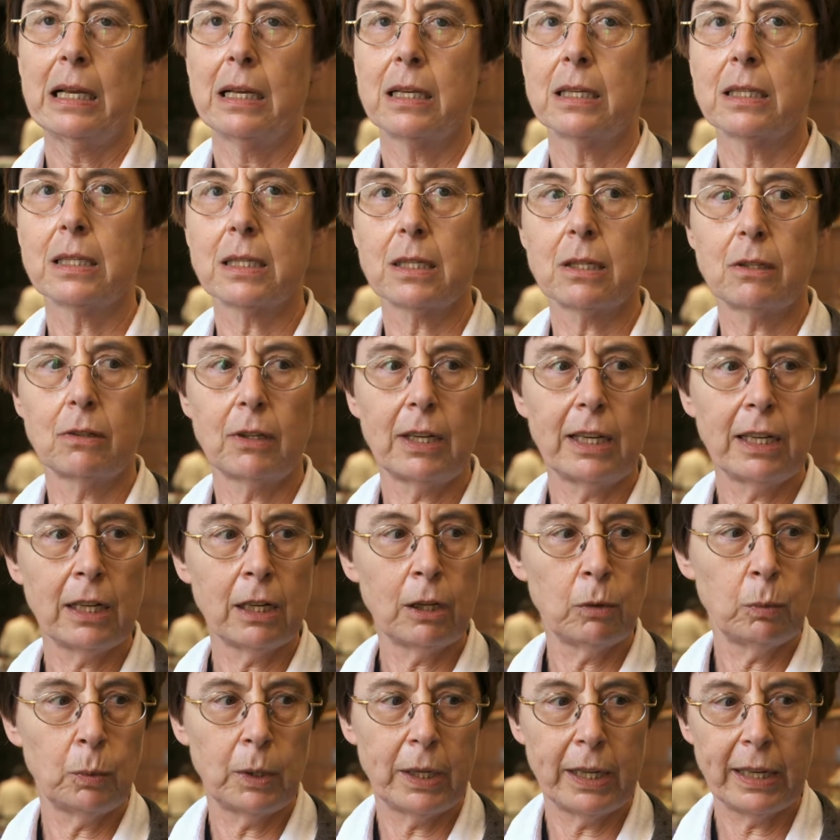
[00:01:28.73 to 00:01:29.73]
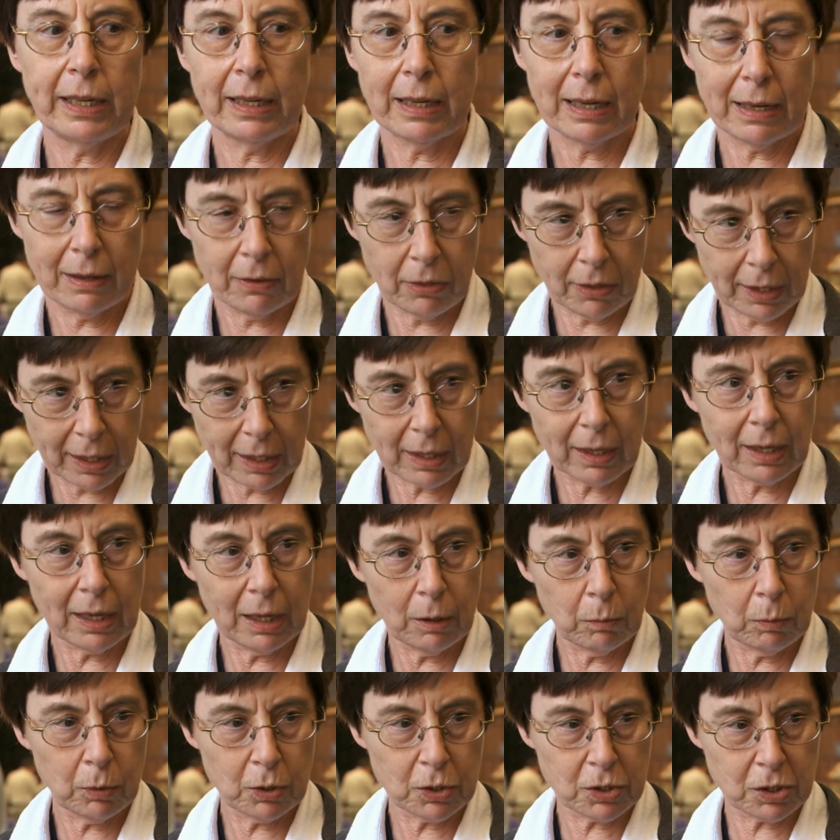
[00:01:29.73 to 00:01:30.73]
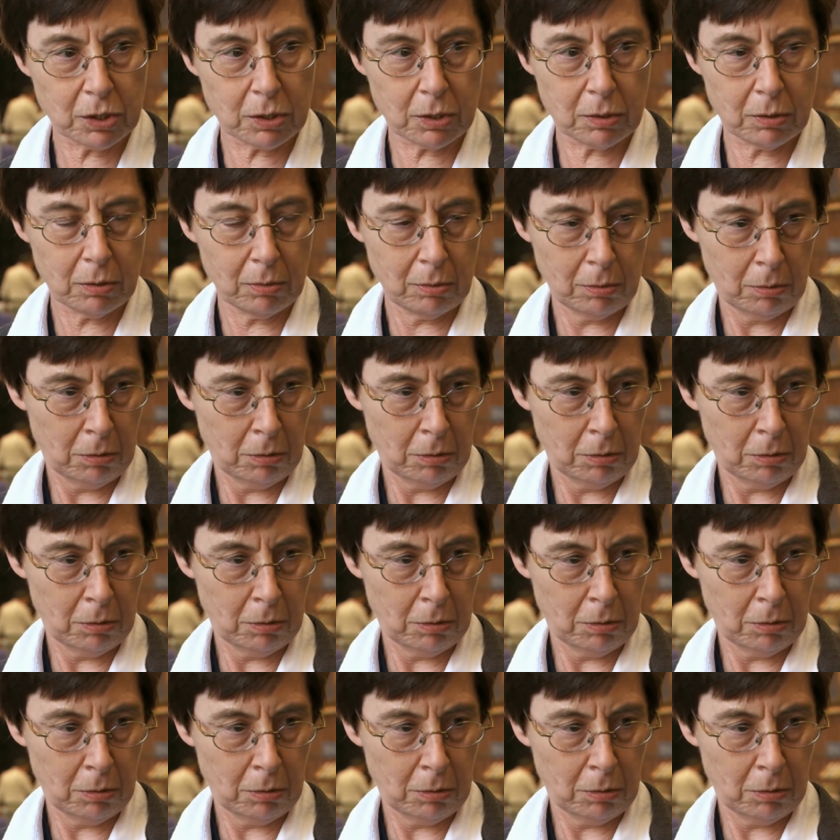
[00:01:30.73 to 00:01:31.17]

So in a way, I think he was,